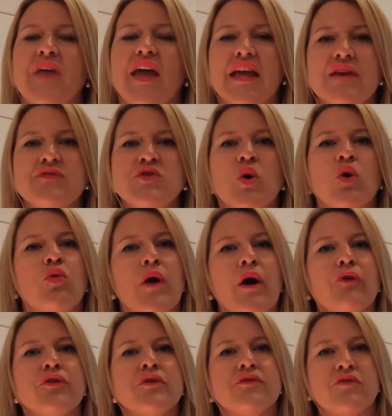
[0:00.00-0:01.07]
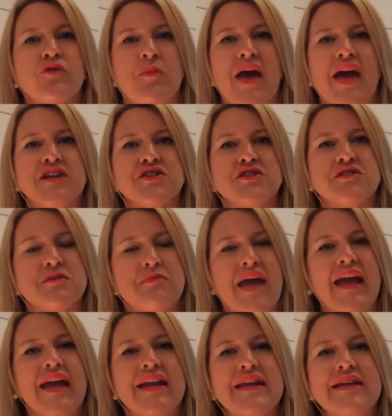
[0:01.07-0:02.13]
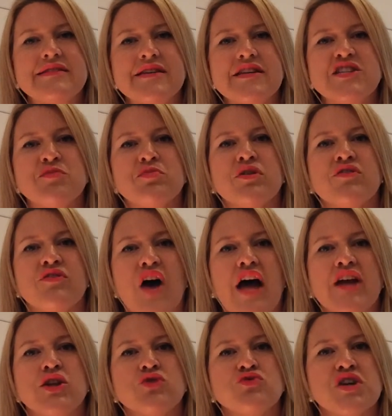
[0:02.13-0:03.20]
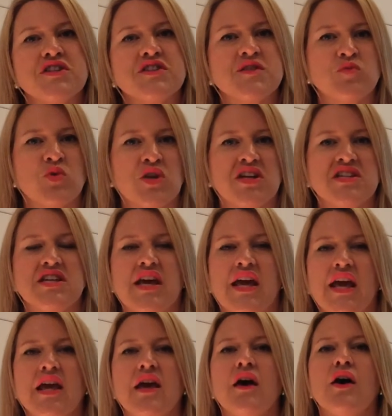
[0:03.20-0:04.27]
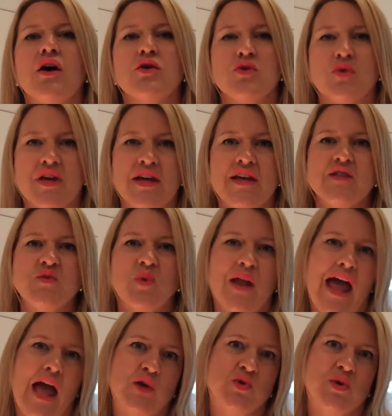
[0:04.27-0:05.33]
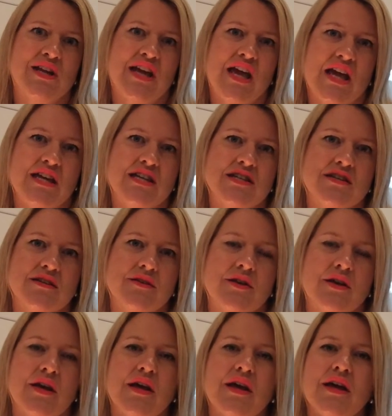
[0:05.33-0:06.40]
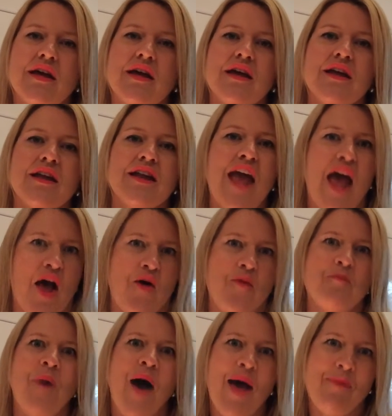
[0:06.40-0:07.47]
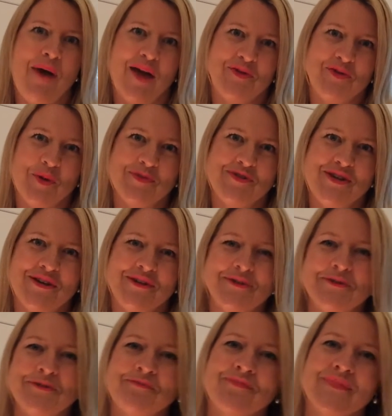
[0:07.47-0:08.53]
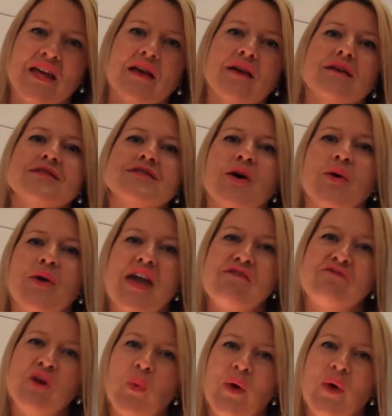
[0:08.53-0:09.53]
and gives you a wealth of information to make it easy to provide nutritious morning tea your kids will actually eat. Now, my BakeSwap circle. So every